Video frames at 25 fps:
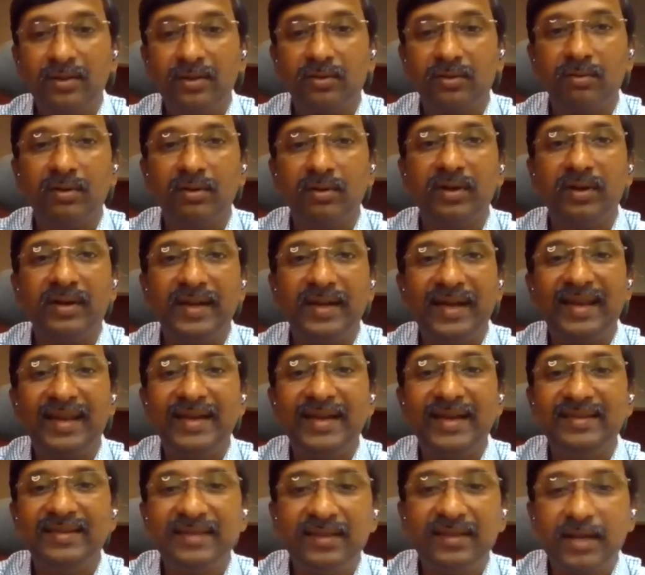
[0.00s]
So
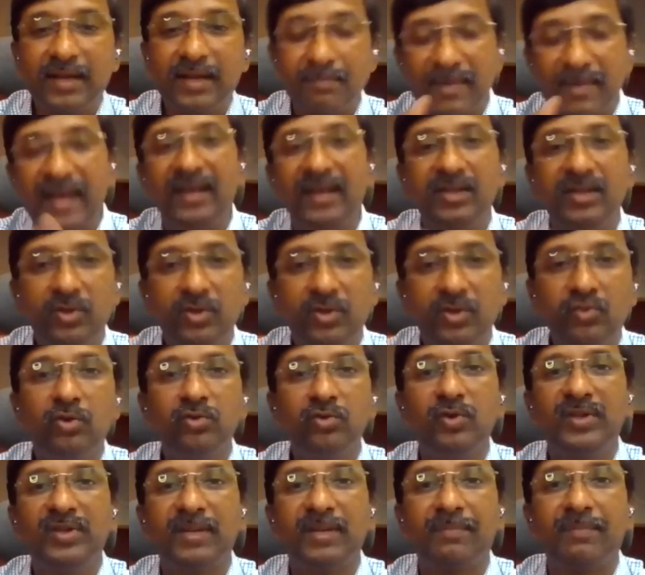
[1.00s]
realizing that managers go
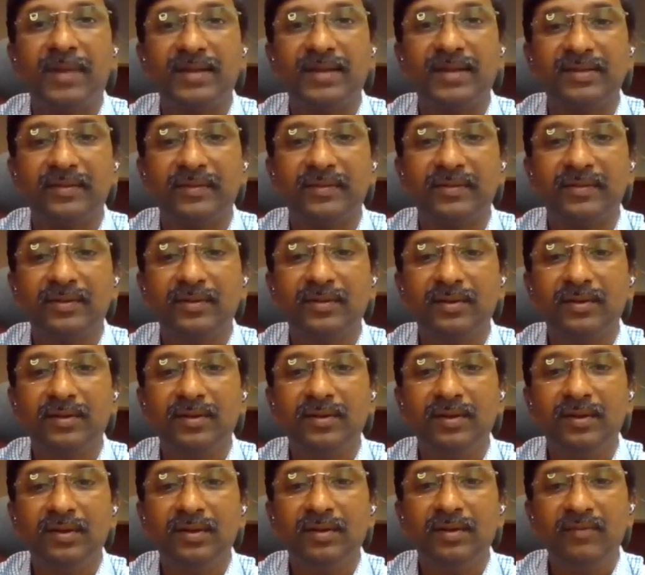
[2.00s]
through their patches,
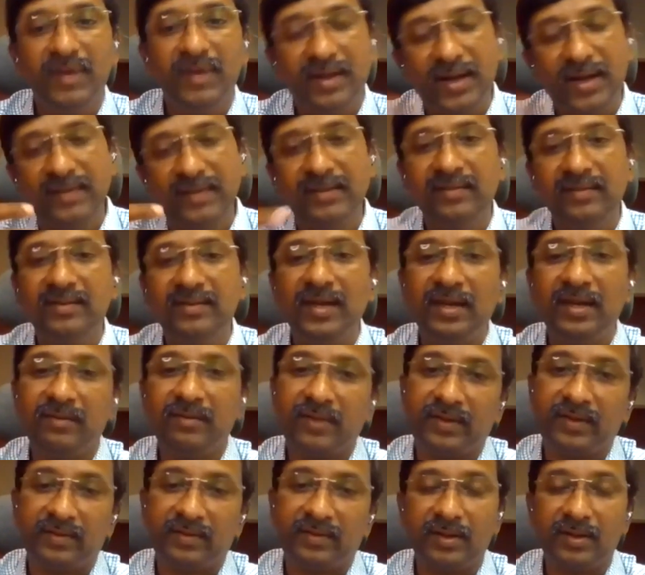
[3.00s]
we'd rather stay
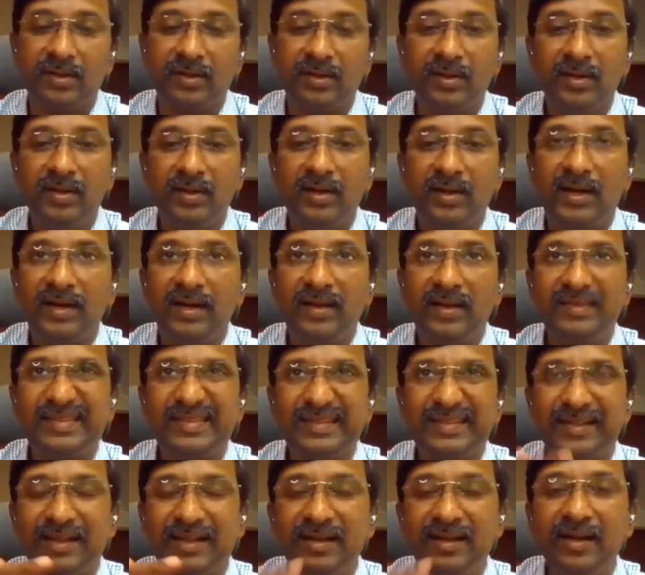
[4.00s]
invested unless
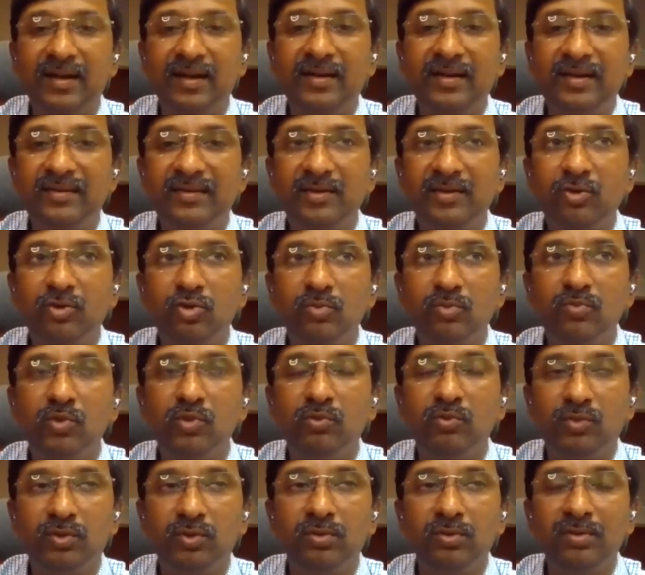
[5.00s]
there's a clear reason to
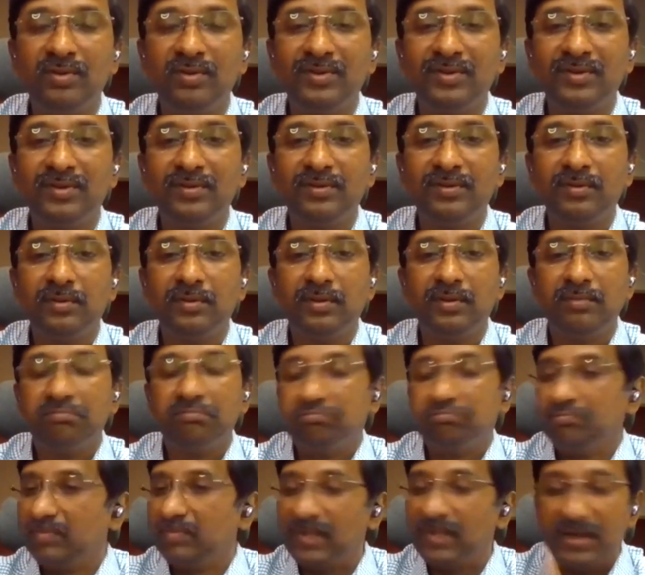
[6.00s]
move to
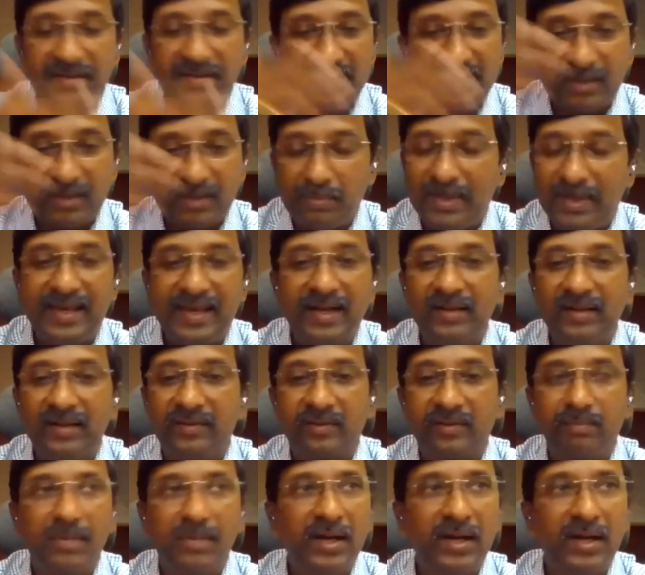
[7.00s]
somebody
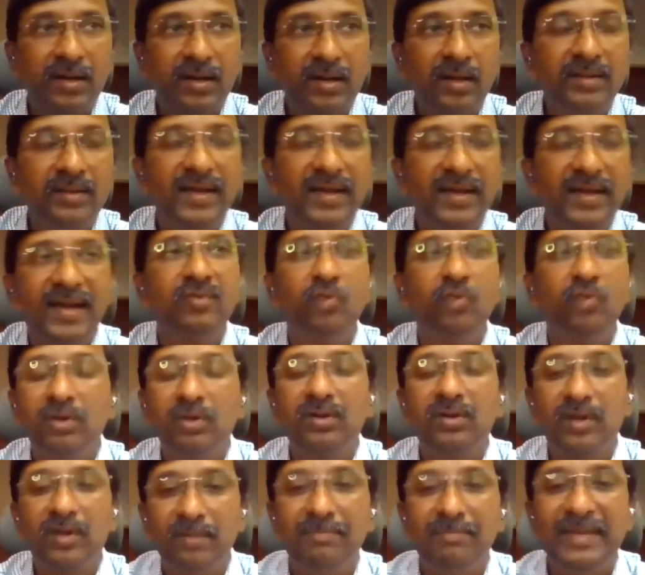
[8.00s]
else, but there has
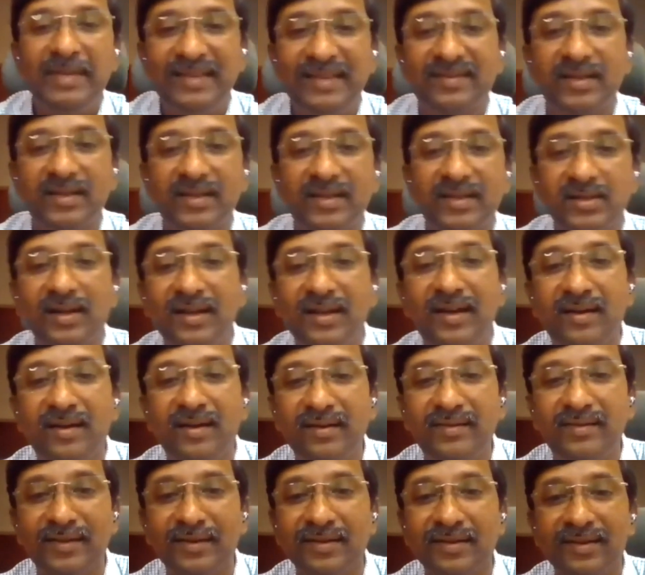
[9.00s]
not been such a clear
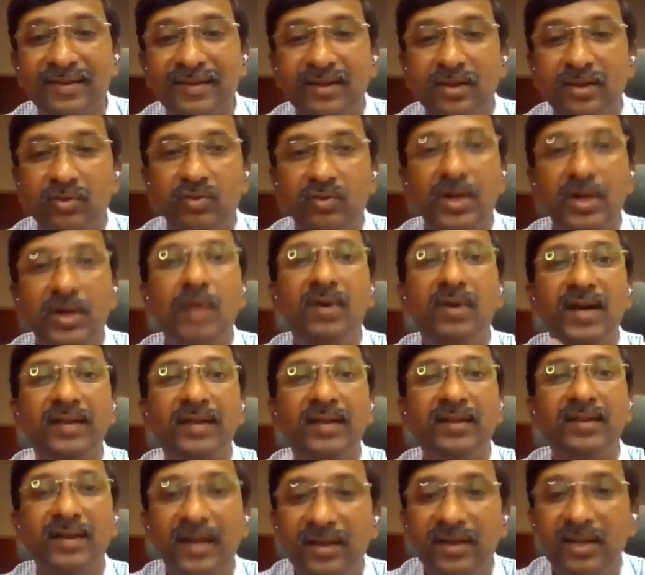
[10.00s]
reason. So I would
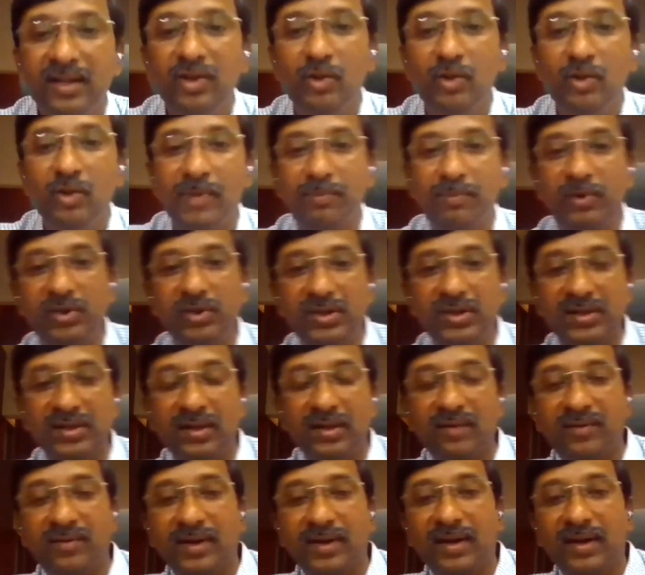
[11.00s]
rather continue my position
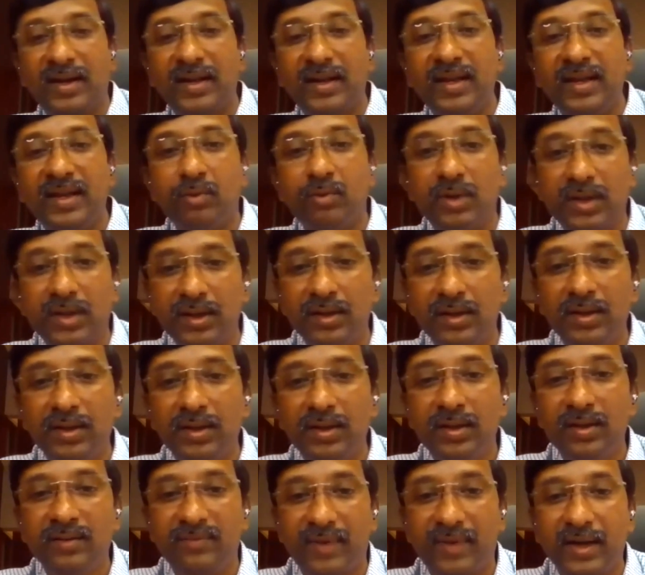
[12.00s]
in frontline equity
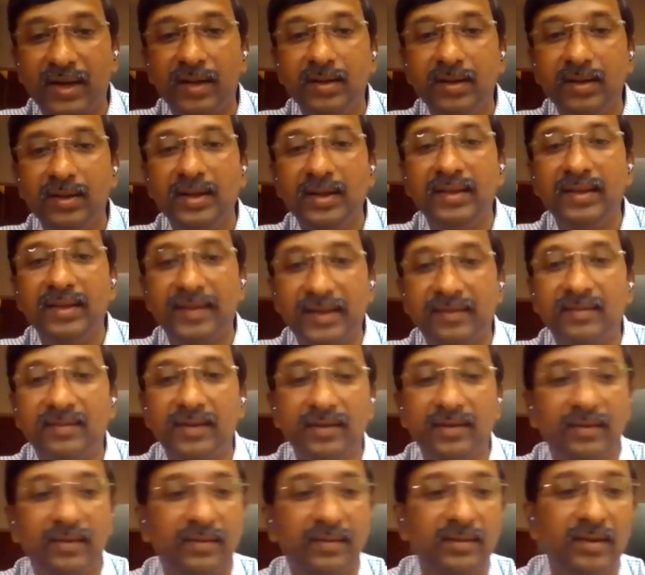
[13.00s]
fund in that
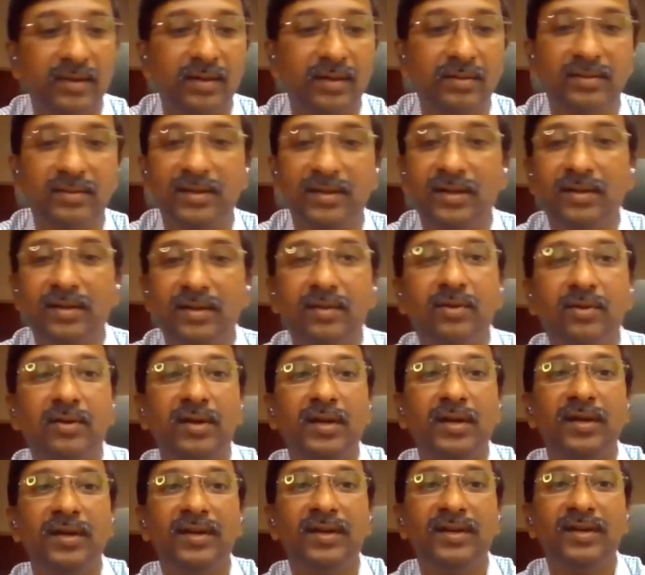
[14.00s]
sense.
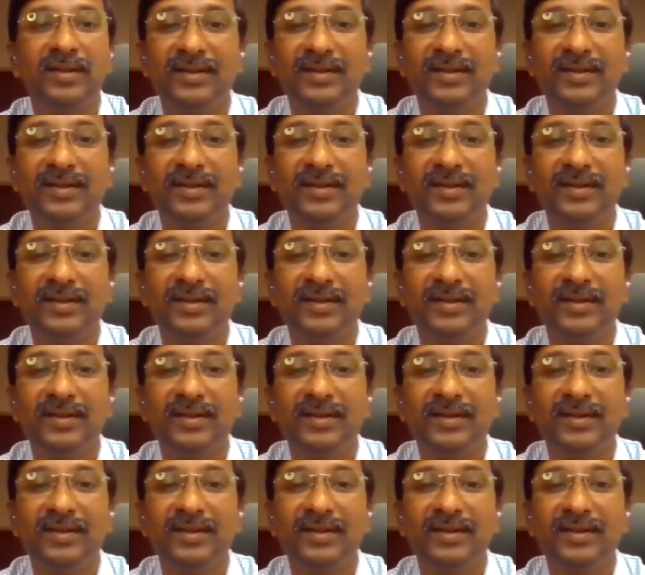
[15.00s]
Okay.